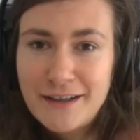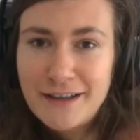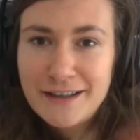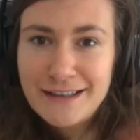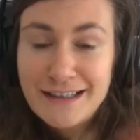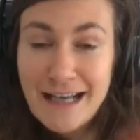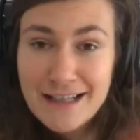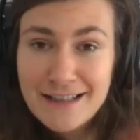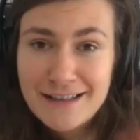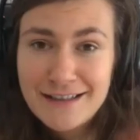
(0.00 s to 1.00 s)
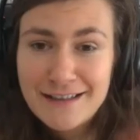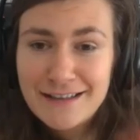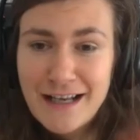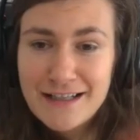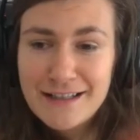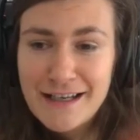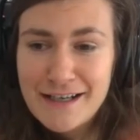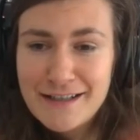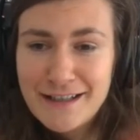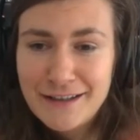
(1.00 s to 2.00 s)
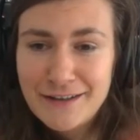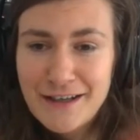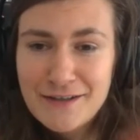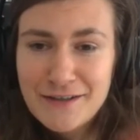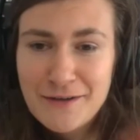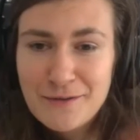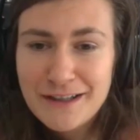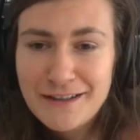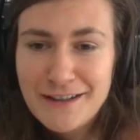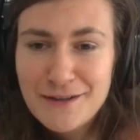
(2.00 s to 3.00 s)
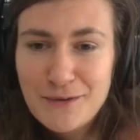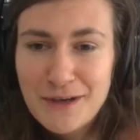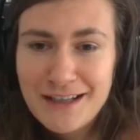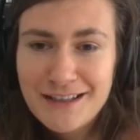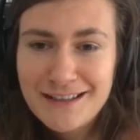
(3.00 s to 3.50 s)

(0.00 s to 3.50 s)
our next year's International Wilderness Week.